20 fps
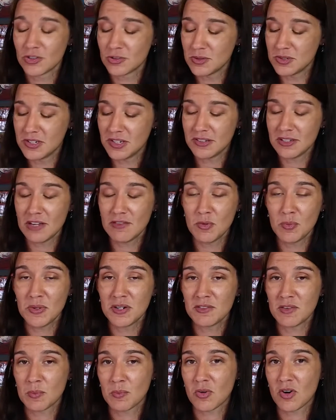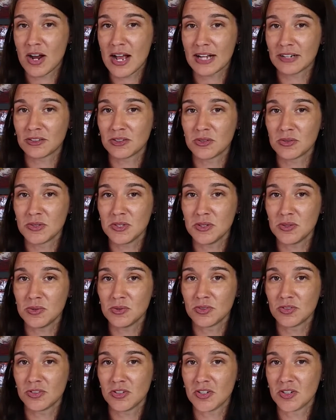So it does have a bit of a practical
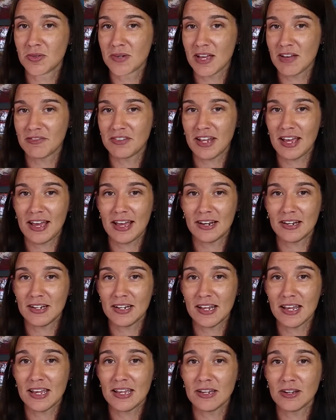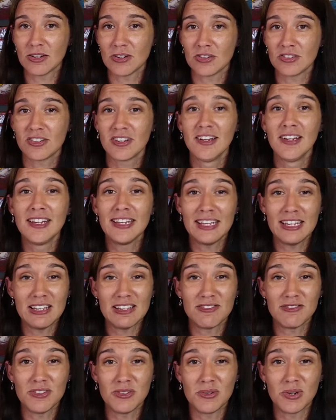use. You don't have to add any hangers
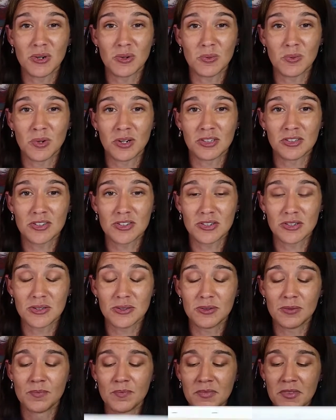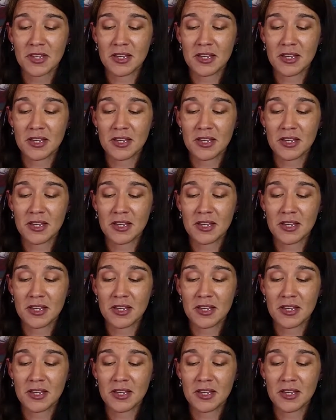if you don't want to.